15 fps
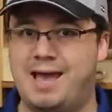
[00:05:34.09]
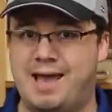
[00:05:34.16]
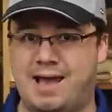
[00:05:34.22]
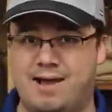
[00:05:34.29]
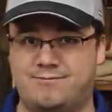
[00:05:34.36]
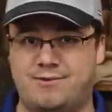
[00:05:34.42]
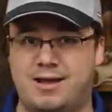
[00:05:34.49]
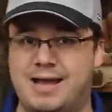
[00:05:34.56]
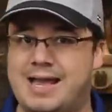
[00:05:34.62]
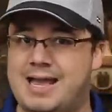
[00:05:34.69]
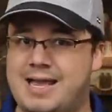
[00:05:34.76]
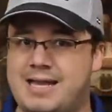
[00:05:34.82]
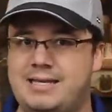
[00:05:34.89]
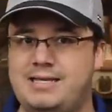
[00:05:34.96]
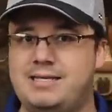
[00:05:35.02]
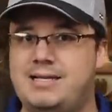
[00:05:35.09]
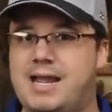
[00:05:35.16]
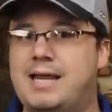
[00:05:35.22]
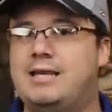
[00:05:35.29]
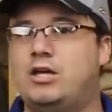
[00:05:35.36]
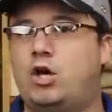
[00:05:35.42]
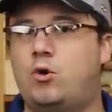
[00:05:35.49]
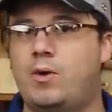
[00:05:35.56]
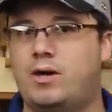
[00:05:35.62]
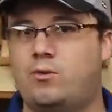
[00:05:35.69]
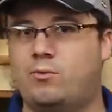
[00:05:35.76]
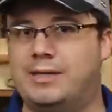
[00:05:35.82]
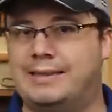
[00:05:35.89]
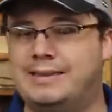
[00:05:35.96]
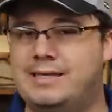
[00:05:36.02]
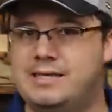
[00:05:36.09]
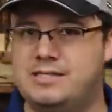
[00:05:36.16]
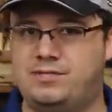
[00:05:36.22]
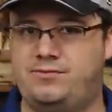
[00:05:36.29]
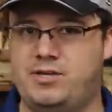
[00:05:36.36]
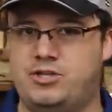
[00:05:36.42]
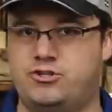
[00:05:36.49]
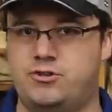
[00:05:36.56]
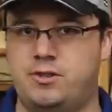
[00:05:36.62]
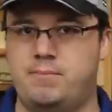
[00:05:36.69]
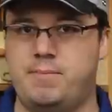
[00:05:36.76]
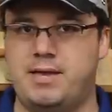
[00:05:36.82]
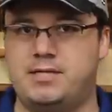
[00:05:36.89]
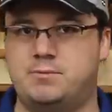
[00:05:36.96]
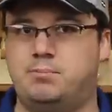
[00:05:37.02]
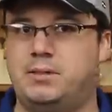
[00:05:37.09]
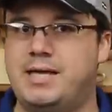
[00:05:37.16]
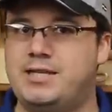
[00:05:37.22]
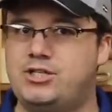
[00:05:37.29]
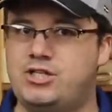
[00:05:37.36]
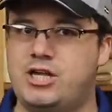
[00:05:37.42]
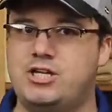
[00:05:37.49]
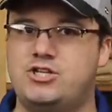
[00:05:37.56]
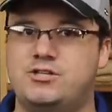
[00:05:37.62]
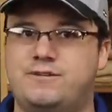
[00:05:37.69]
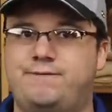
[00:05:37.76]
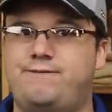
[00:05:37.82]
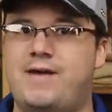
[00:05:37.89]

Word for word: have a handy dandy quick release feature that makes blade changes